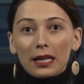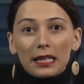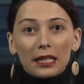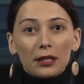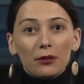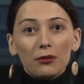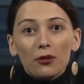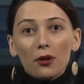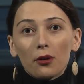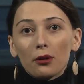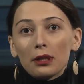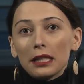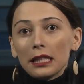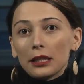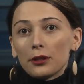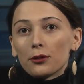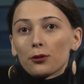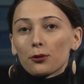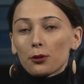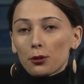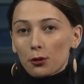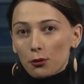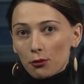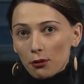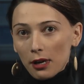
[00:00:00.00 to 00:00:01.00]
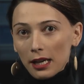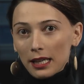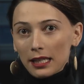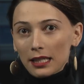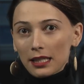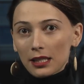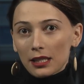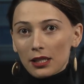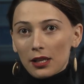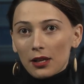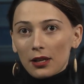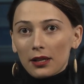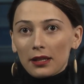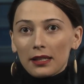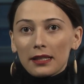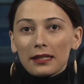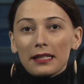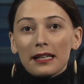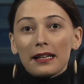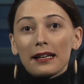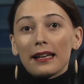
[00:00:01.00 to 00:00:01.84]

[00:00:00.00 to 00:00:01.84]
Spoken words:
you don't need to stress the